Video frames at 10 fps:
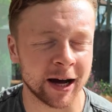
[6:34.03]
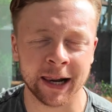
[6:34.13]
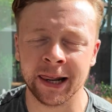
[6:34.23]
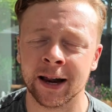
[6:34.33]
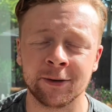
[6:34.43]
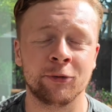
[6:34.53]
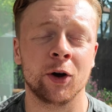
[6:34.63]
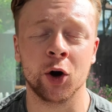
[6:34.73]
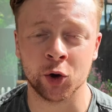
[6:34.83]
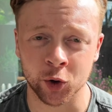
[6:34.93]
I love
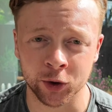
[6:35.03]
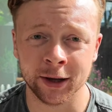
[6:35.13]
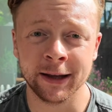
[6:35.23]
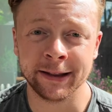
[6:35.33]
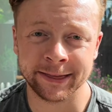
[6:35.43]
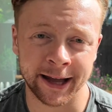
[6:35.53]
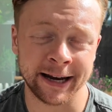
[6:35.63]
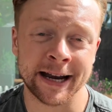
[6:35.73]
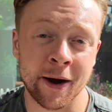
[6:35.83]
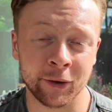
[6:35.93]
a good
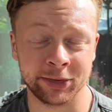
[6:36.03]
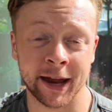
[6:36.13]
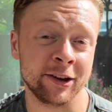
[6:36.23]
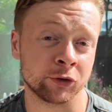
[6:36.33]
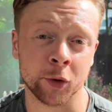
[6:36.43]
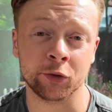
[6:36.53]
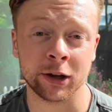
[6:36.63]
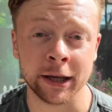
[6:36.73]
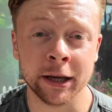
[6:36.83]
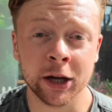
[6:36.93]
date. Now, dates are
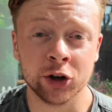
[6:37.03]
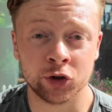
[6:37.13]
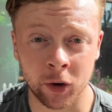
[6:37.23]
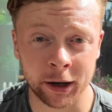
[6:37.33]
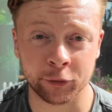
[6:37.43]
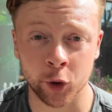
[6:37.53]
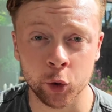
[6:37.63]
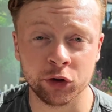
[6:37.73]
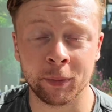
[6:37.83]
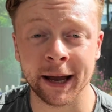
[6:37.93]
obviously dried
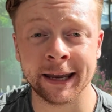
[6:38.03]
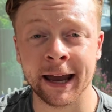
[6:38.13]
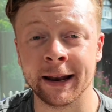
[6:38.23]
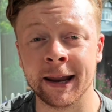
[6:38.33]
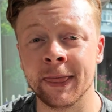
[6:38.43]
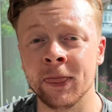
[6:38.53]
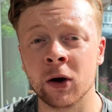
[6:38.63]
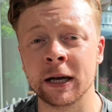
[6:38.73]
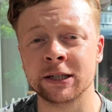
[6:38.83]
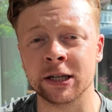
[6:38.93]
fruits, but again, they're
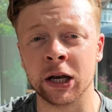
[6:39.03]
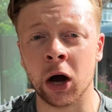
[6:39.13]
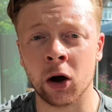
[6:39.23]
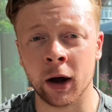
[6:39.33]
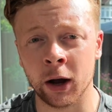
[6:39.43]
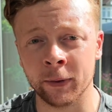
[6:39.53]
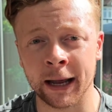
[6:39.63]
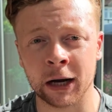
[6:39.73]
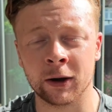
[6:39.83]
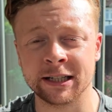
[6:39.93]
nice and high on
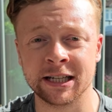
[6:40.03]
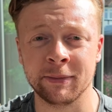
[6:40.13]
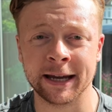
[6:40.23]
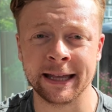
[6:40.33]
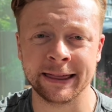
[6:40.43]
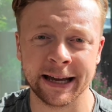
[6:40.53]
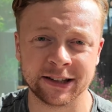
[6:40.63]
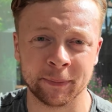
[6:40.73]
that glycemic index.